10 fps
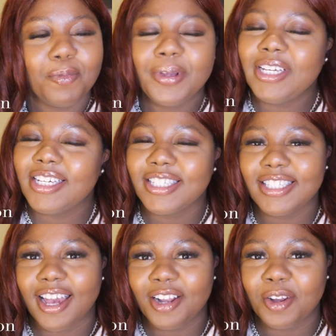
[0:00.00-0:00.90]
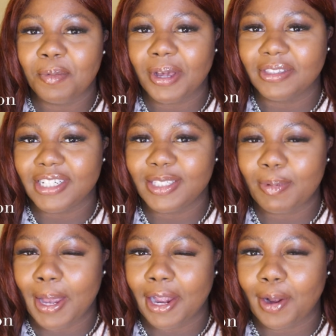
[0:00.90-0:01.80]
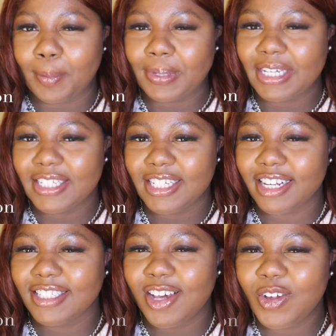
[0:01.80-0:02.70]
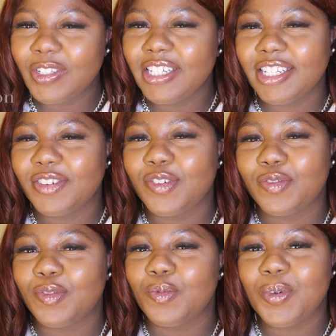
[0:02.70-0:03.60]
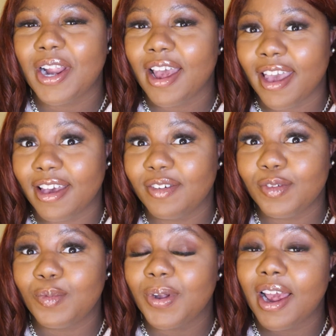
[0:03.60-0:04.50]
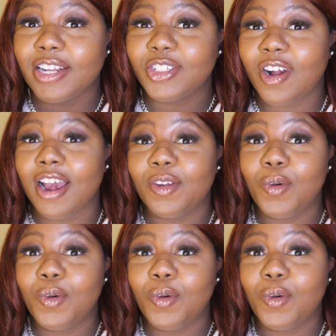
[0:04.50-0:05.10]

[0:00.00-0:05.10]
really excited about these pair because they're totally different from what I have and what I tried